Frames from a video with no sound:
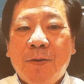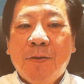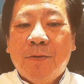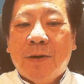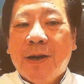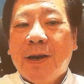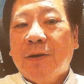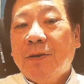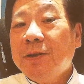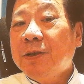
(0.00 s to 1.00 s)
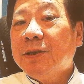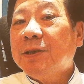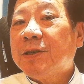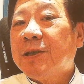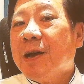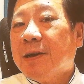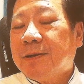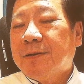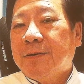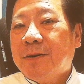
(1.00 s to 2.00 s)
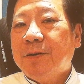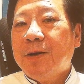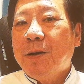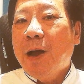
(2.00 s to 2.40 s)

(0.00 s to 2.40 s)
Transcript: Right, now this is just a start, right?